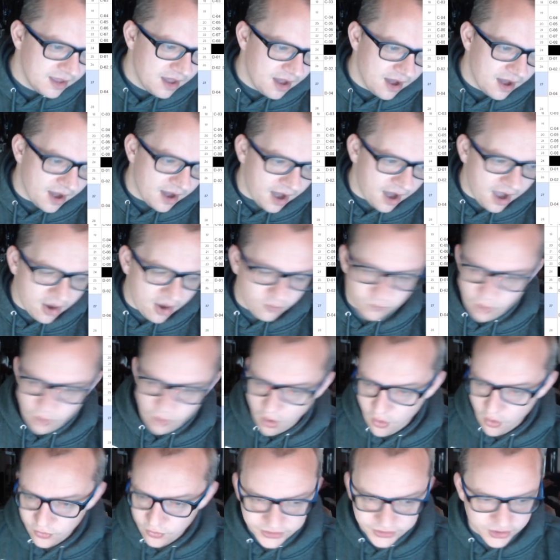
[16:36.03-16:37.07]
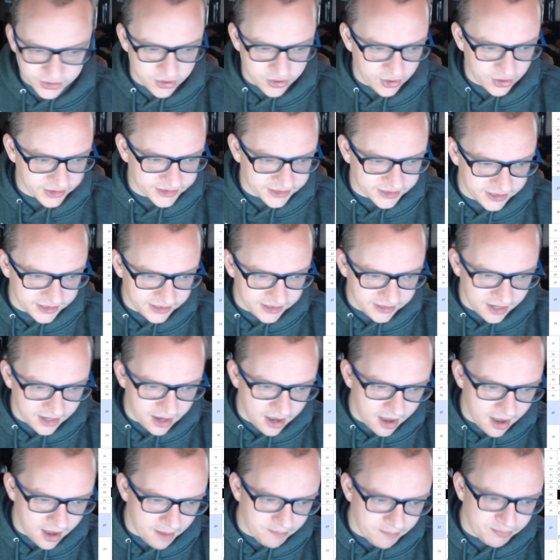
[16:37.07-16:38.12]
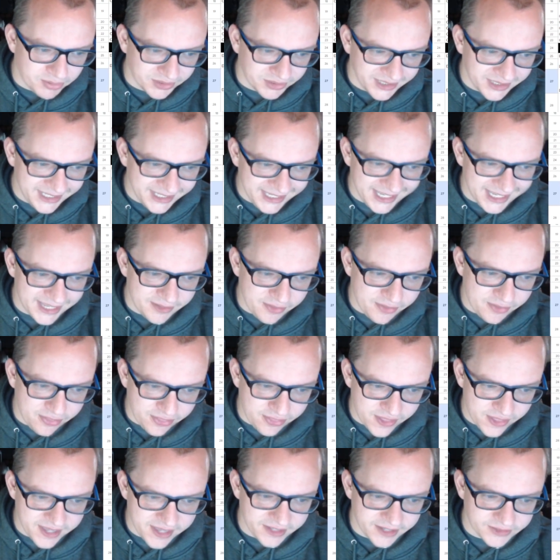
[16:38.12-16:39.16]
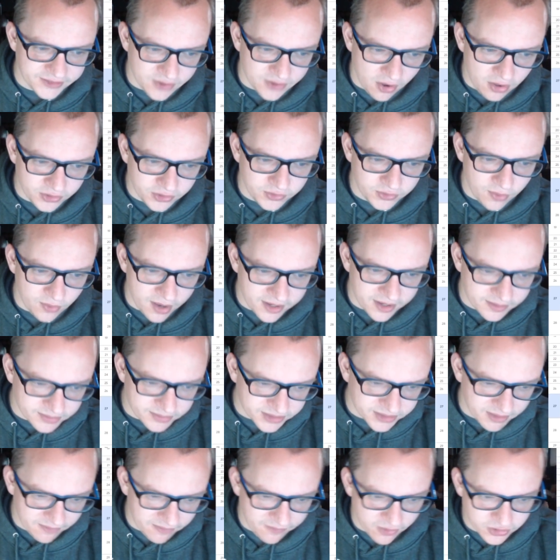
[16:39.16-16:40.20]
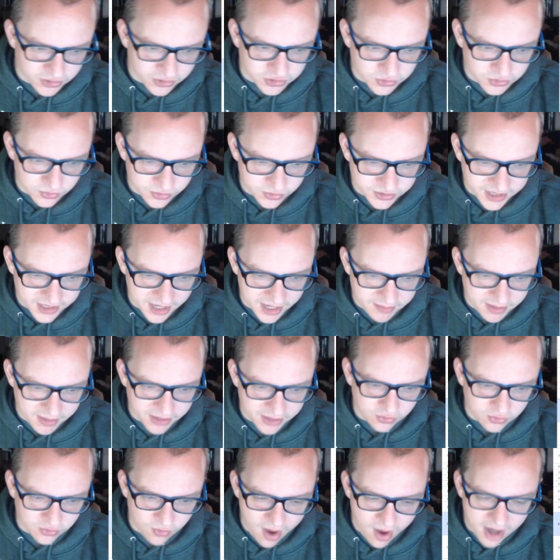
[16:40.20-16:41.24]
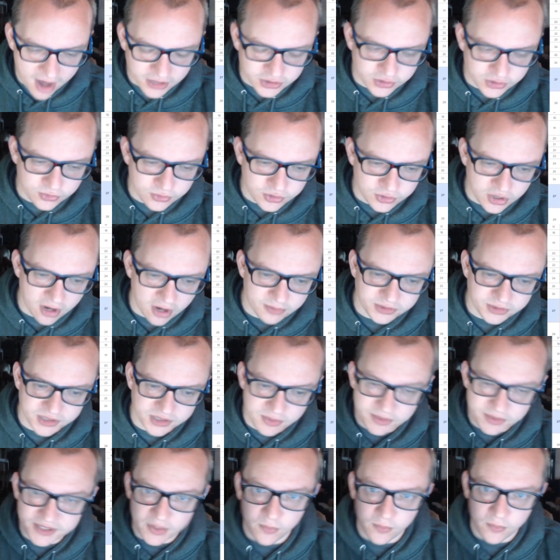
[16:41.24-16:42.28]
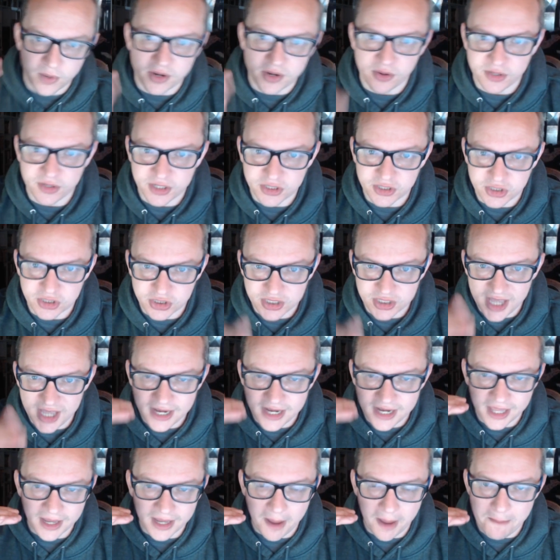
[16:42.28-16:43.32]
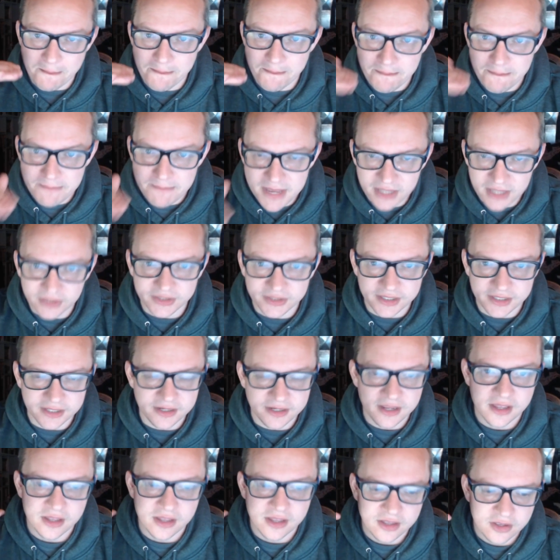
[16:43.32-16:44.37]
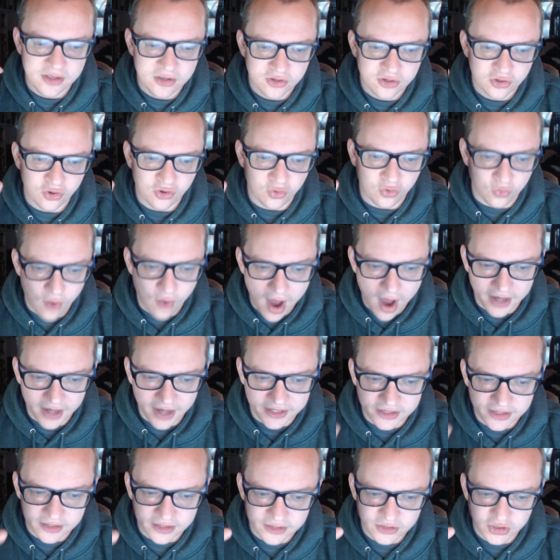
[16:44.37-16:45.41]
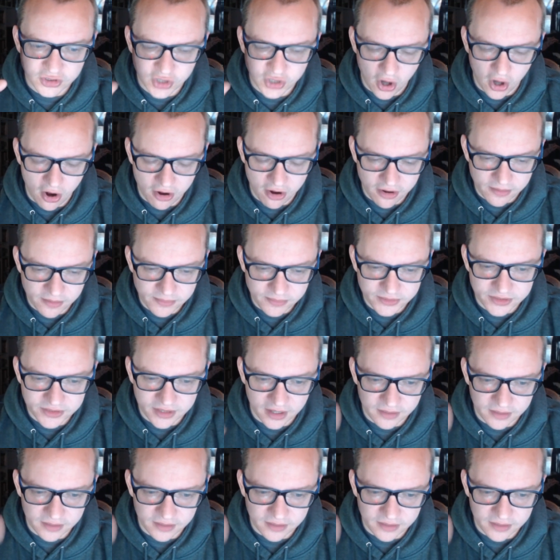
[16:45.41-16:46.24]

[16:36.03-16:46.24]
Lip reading: Rose Cooksey, bling and things, all new items, some of our jewelers, handmade, Croc shoe charms. She was at winter edition. She had like 1 million Croc charms.